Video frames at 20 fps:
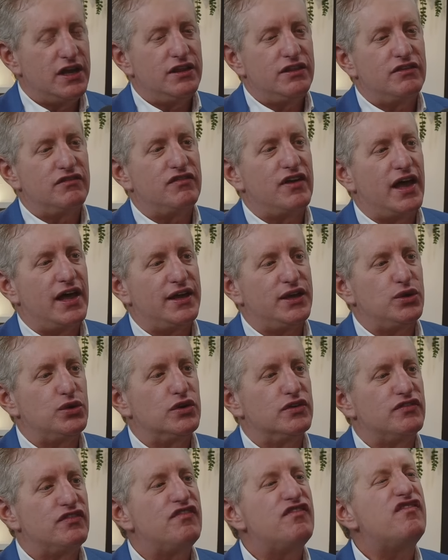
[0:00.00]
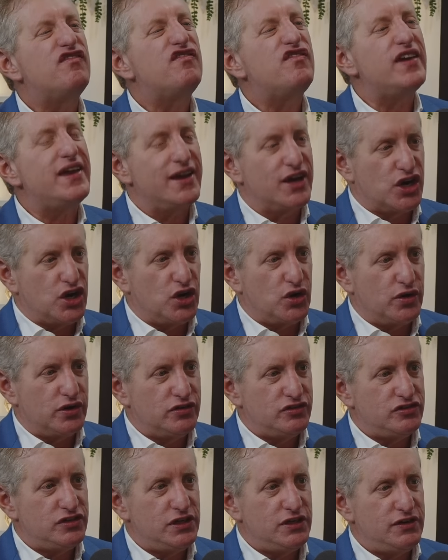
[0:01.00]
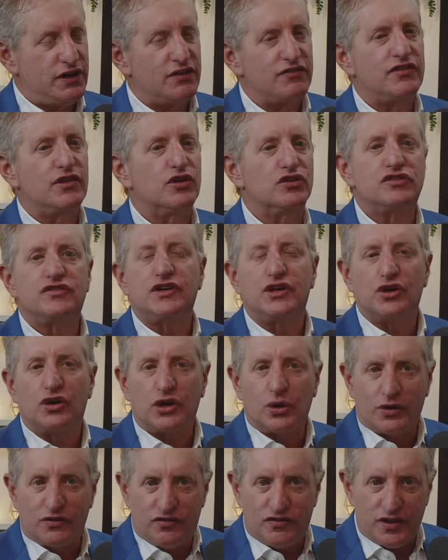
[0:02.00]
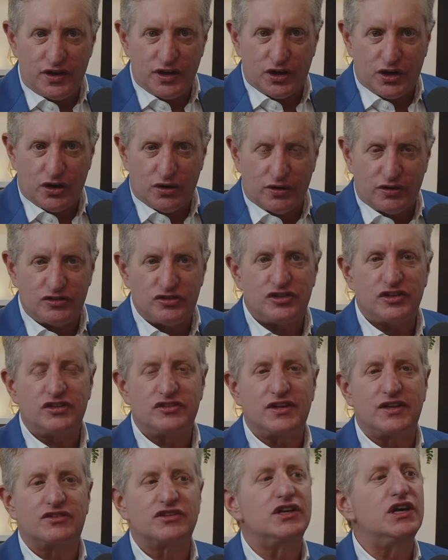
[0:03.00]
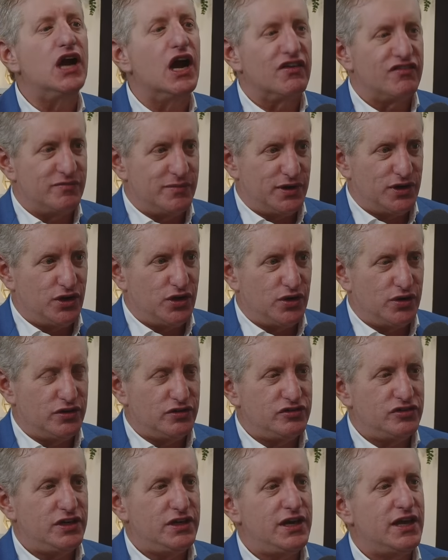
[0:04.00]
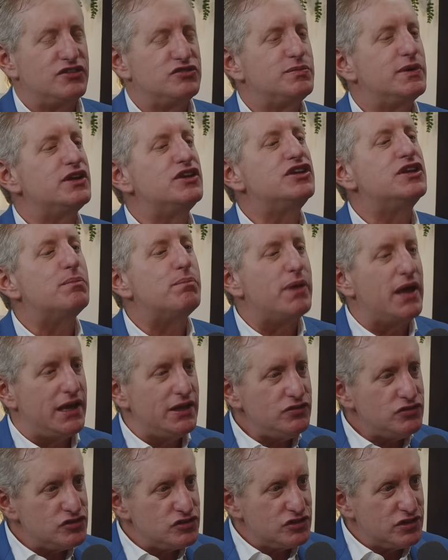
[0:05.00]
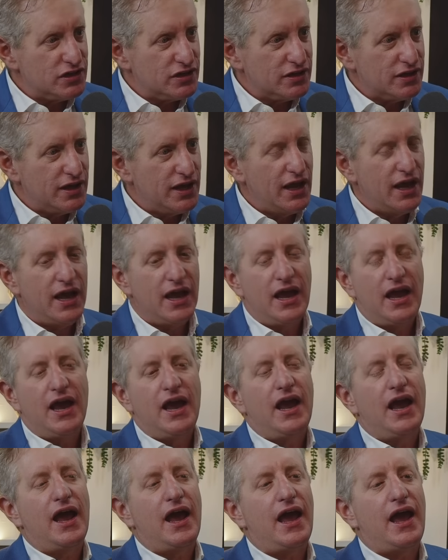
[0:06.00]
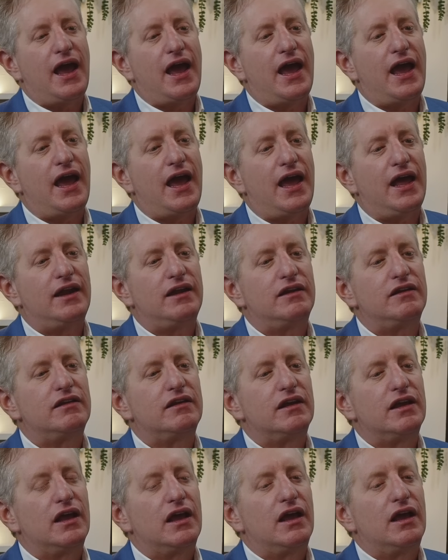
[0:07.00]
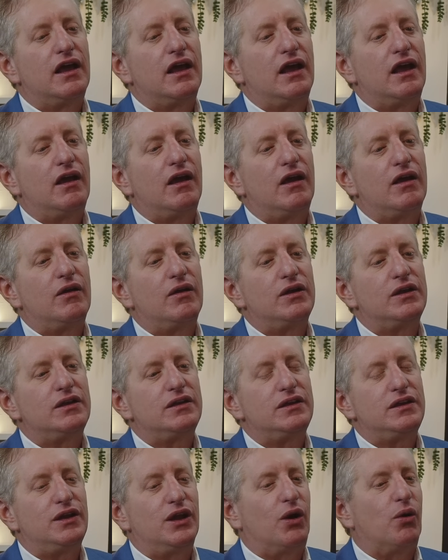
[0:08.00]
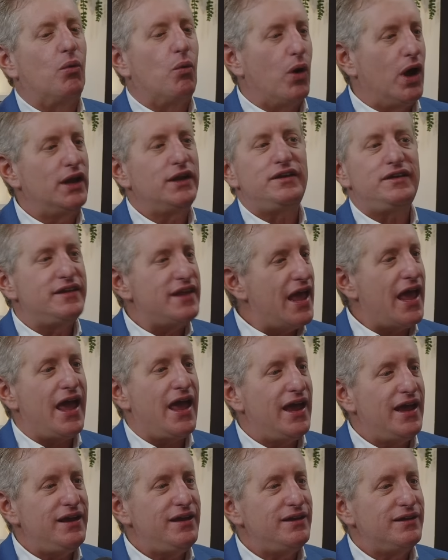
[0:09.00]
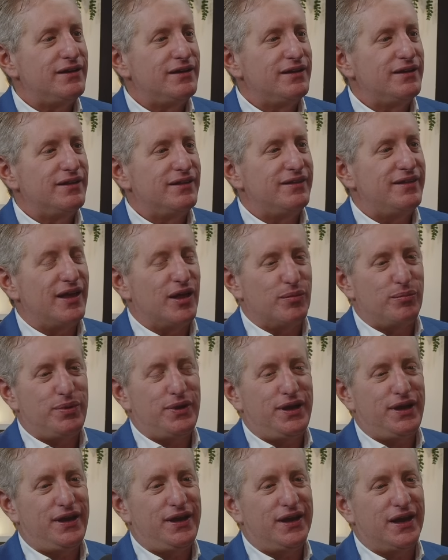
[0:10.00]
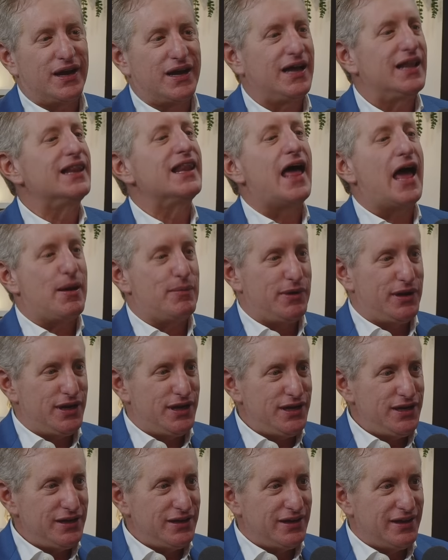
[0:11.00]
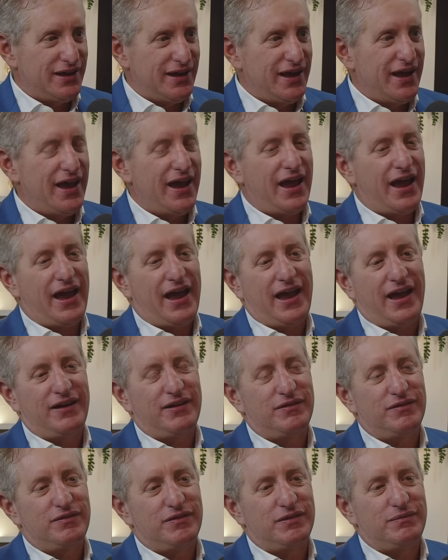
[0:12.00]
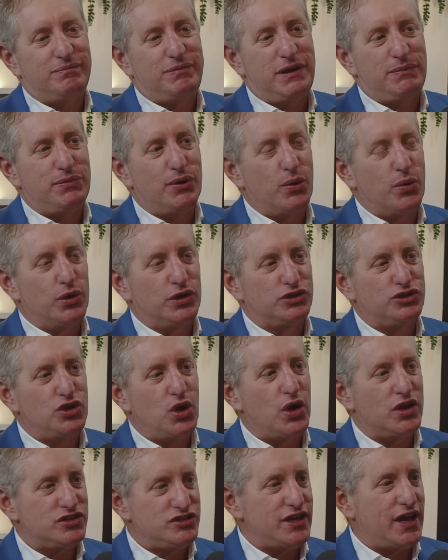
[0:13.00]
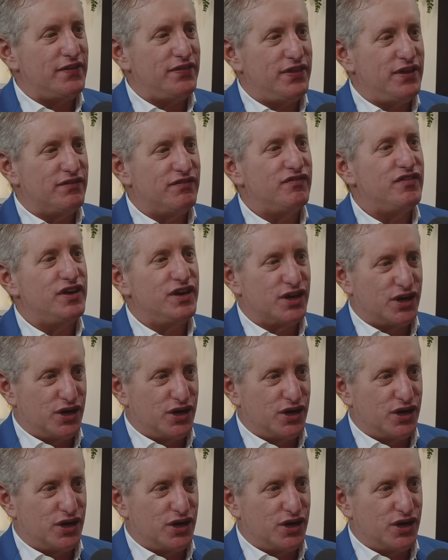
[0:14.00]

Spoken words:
The value of fiat currency, and for those of you who don't know what fiat currency is, that's government currency, has been debased. And, one day there'll be a calamity and people will toss out their fiat